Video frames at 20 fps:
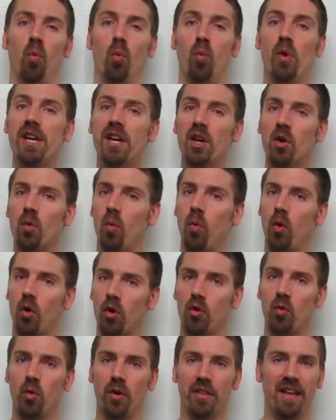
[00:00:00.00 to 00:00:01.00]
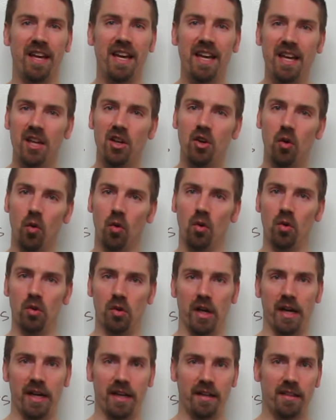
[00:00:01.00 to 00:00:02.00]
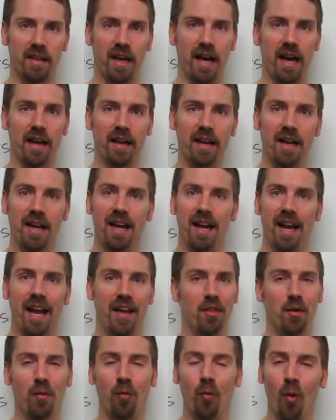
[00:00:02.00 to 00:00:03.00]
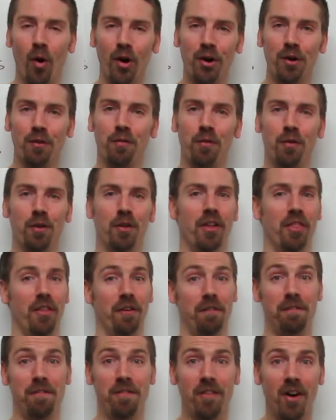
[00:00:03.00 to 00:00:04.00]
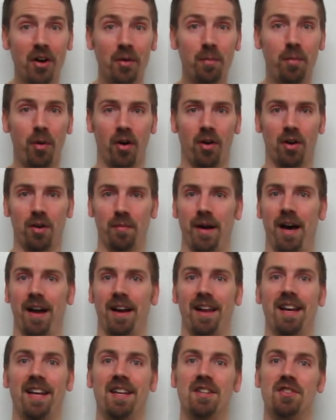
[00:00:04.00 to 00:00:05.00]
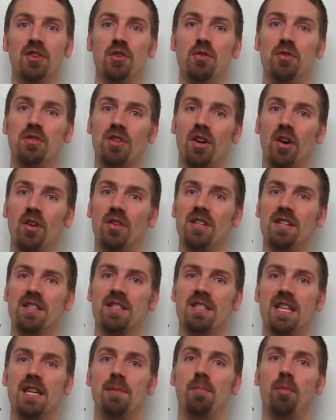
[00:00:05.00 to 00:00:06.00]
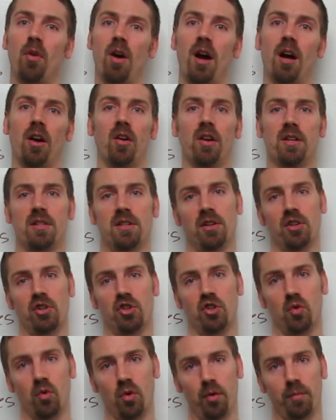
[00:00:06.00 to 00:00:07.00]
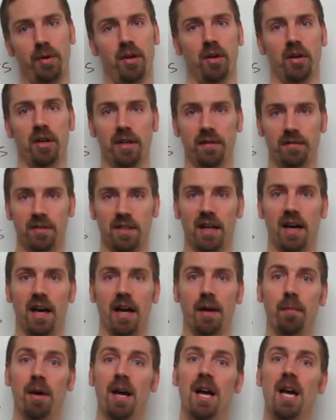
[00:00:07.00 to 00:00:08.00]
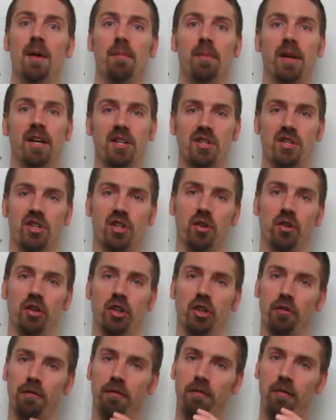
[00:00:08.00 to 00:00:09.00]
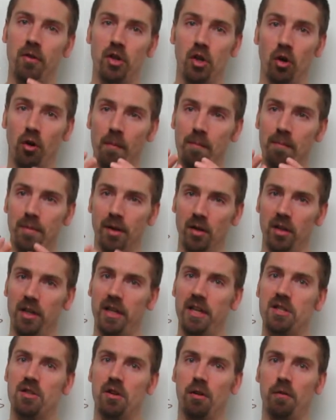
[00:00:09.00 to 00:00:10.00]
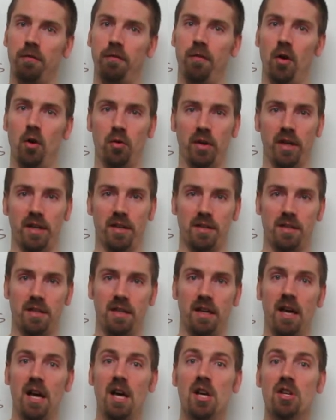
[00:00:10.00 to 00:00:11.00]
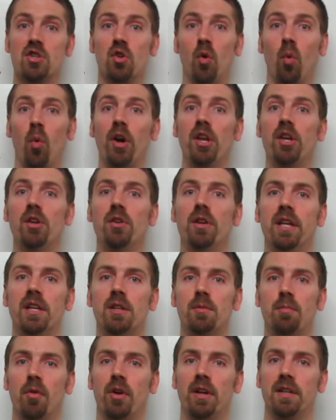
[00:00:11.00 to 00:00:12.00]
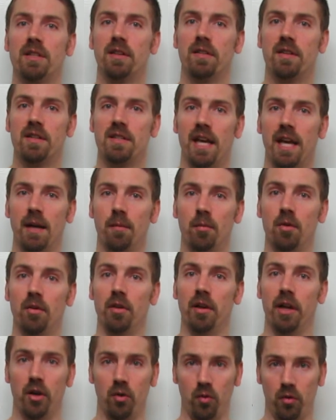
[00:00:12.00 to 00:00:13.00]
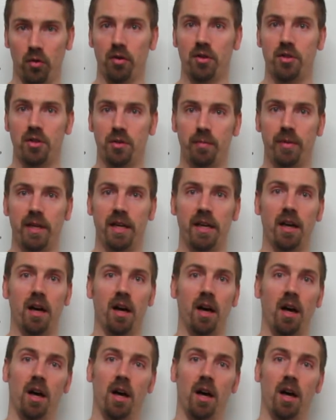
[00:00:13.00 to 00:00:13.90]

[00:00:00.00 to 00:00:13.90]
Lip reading: We can work with any goal like that, and the wonderful and the fun part about it is you start to see progress in a short period of time because your abilities are focused. So what do you need to bring to the table in order to be